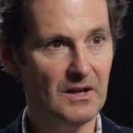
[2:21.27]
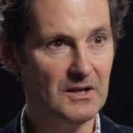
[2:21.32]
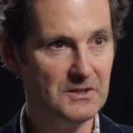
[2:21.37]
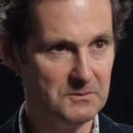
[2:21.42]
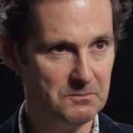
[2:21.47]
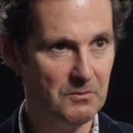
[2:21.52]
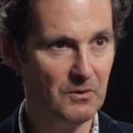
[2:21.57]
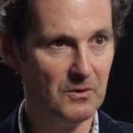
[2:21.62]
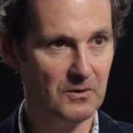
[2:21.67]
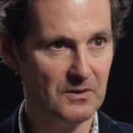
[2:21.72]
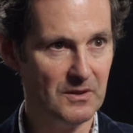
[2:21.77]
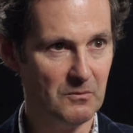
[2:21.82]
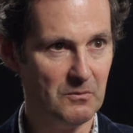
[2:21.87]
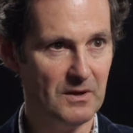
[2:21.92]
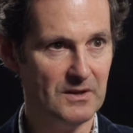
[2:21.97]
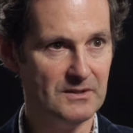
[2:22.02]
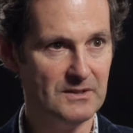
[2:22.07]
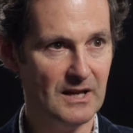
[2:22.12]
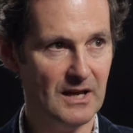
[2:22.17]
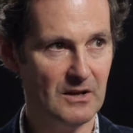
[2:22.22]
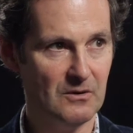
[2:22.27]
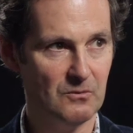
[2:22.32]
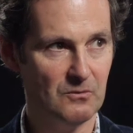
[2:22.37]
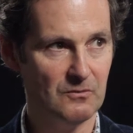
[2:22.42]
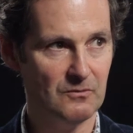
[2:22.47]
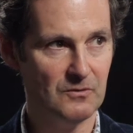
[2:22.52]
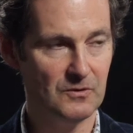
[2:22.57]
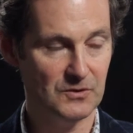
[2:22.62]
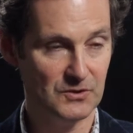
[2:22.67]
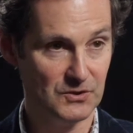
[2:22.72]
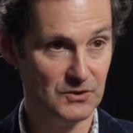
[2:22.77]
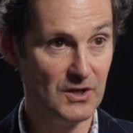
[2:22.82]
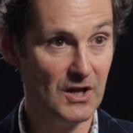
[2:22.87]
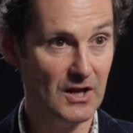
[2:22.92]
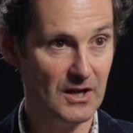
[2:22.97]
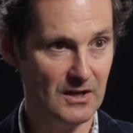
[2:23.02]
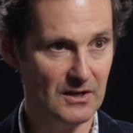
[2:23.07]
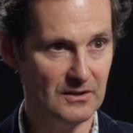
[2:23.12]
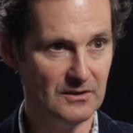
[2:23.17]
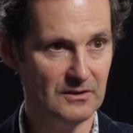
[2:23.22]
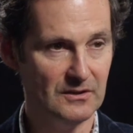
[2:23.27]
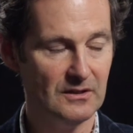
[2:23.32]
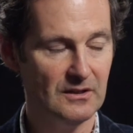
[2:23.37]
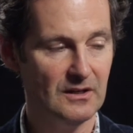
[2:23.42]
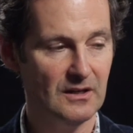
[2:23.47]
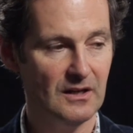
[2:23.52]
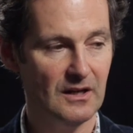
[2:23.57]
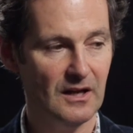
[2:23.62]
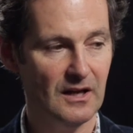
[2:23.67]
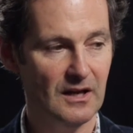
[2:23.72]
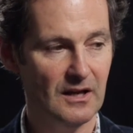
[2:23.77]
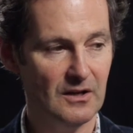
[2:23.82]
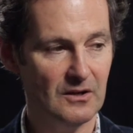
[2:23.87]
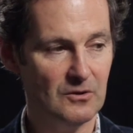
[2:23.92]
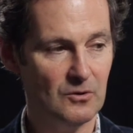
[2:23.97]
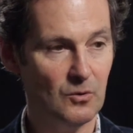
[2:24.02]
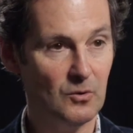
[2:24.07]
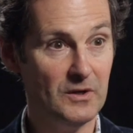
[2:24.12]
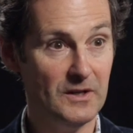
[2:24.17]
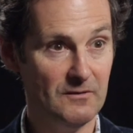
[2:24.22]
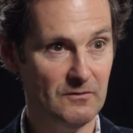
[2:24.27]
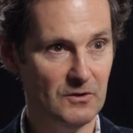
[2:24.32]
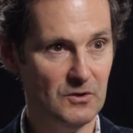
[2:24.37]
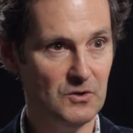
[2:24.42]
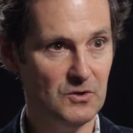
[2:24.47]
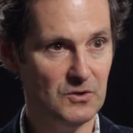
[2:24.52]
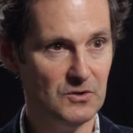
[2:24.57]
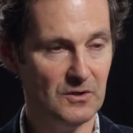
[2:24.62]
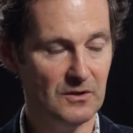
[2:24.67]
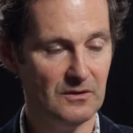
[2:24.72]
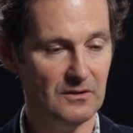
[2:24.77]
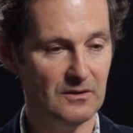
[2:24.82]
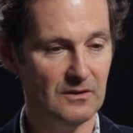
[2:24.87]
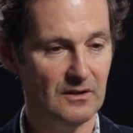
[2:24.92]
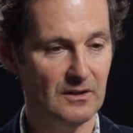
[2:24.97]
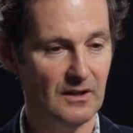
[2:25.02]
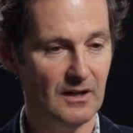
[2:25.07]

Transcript: last book that went out for Stern, called Evolution,